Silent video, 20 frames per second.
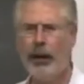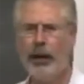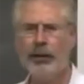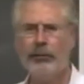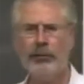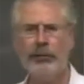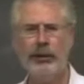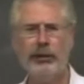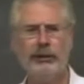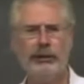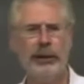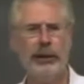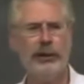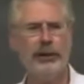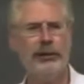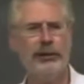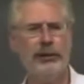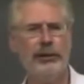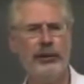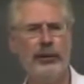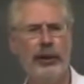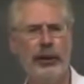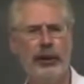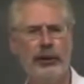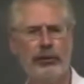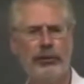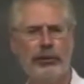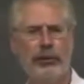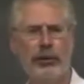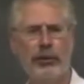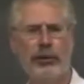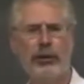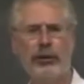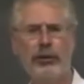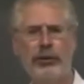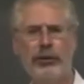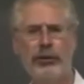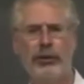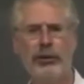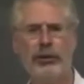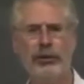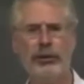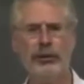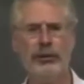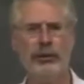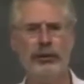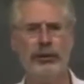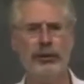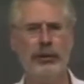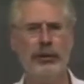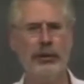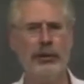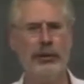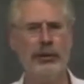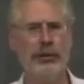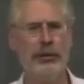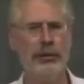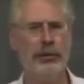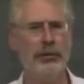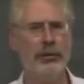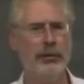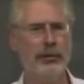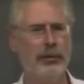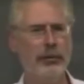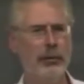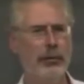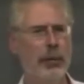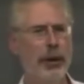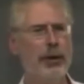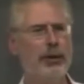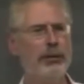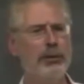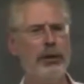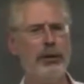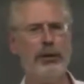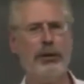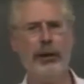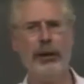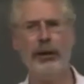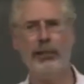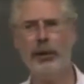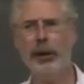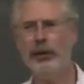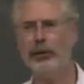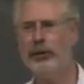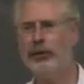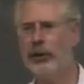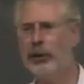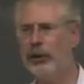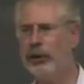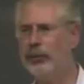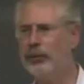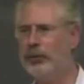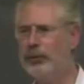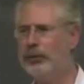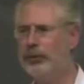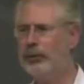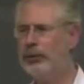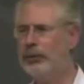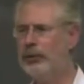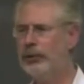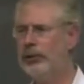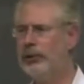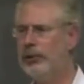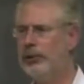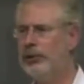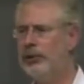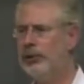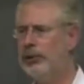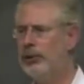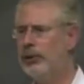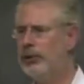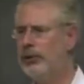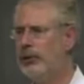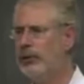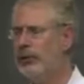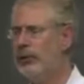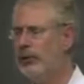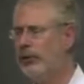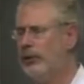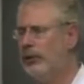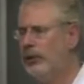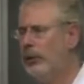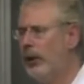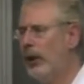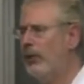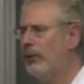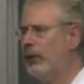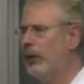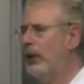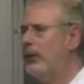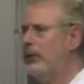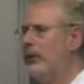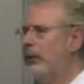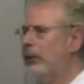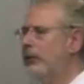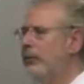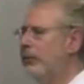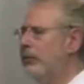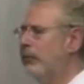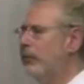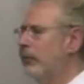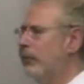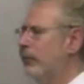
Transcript: I realized that traditional ways to think about startups: have an idea,